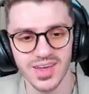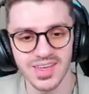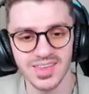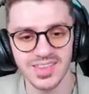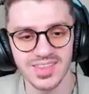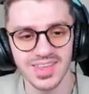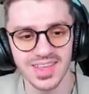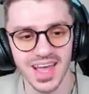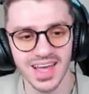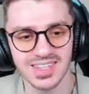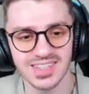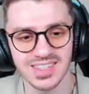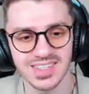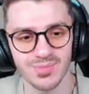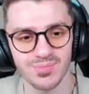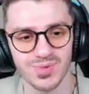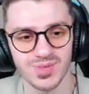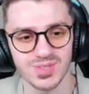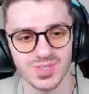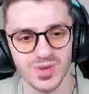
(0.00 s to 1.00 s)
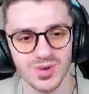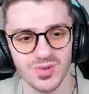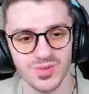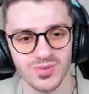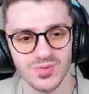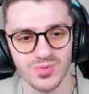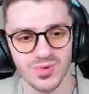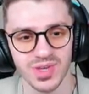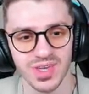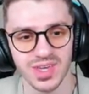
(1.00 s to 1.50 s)
in the last
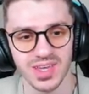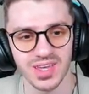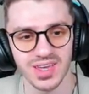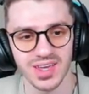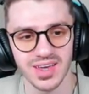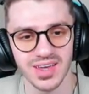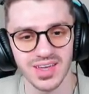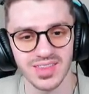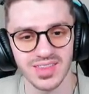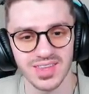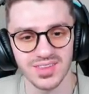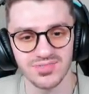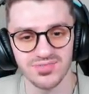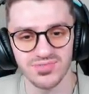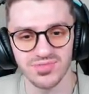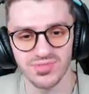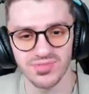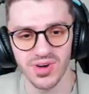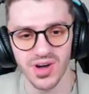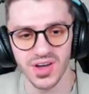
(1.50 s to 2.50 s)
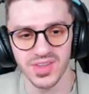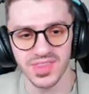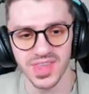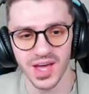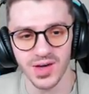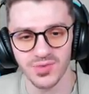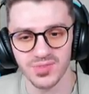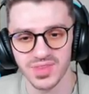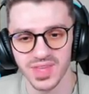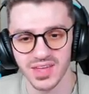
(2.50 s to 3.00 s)
episode we uh, did find
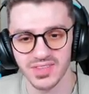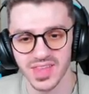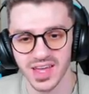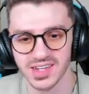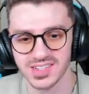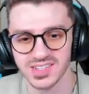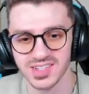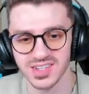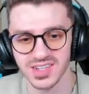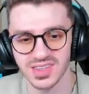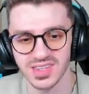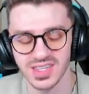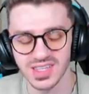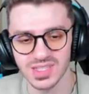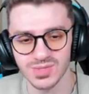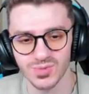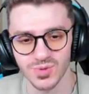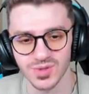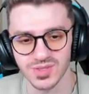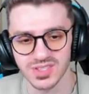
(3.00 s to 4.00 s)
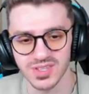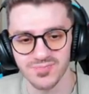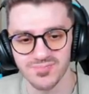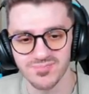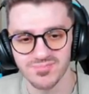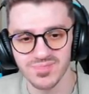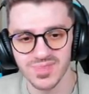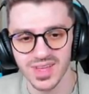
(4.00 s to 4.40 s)
out that actually these ones